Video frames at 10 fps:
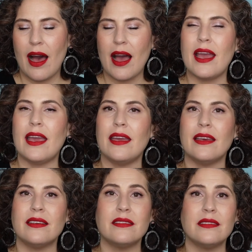
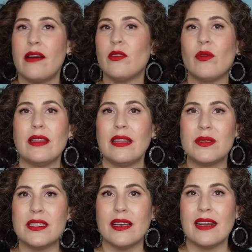I love a red
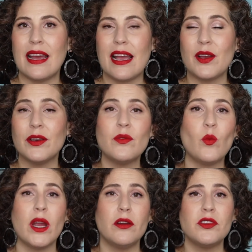lipstick and I, I, couldn't
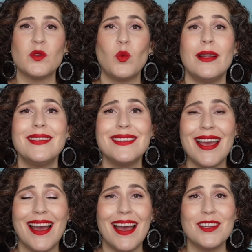wear just one
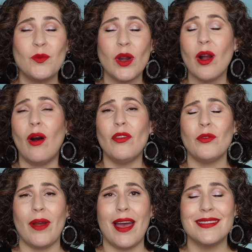today. I had to wear all
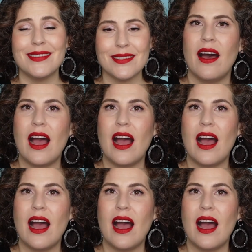the reds.